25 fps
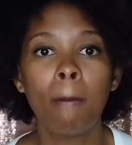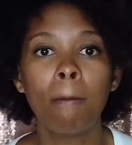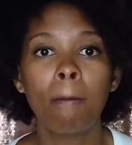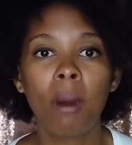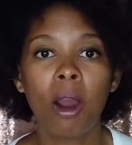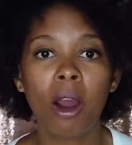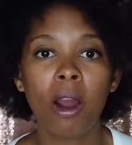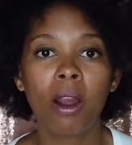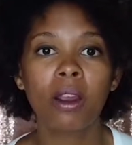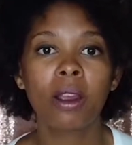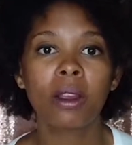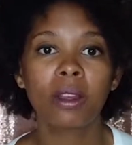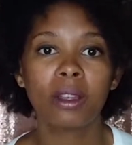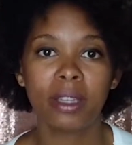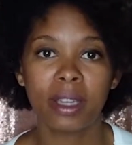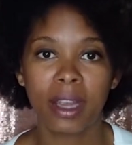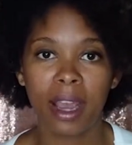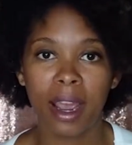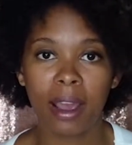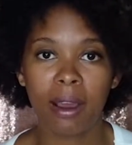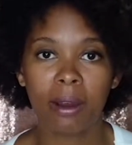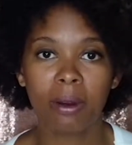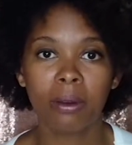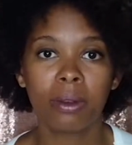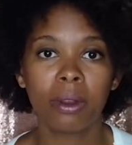mark
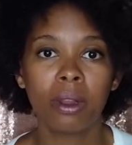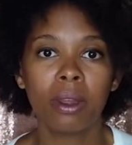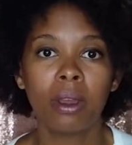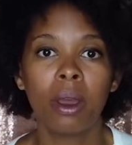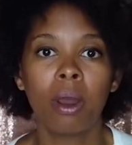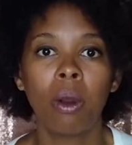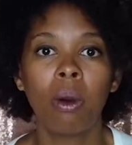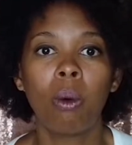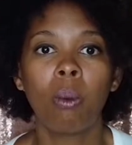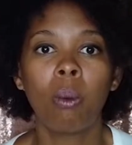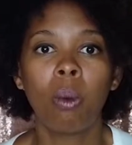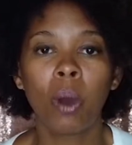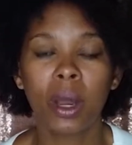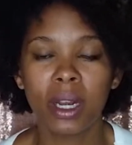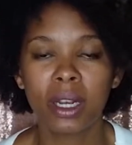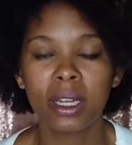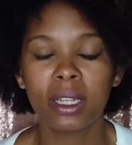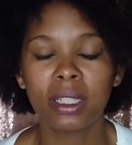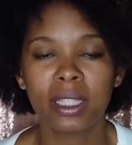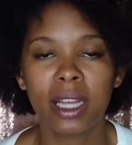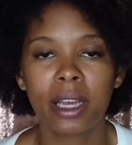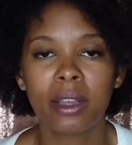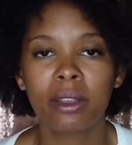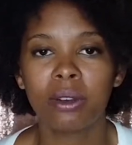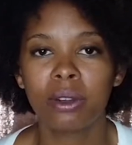down what it
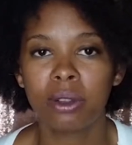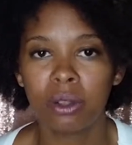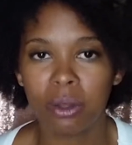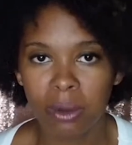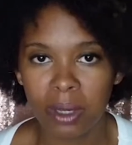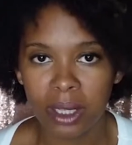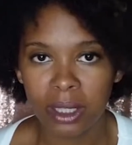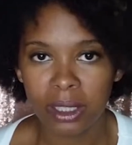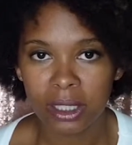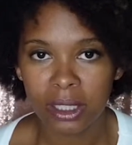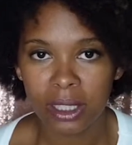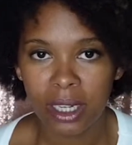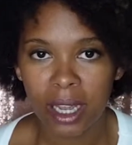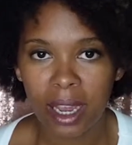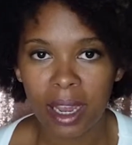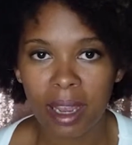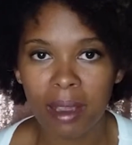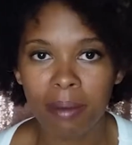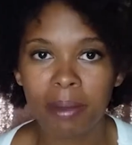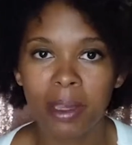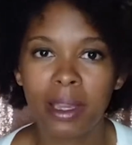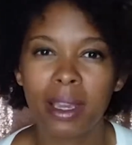is that you do each day,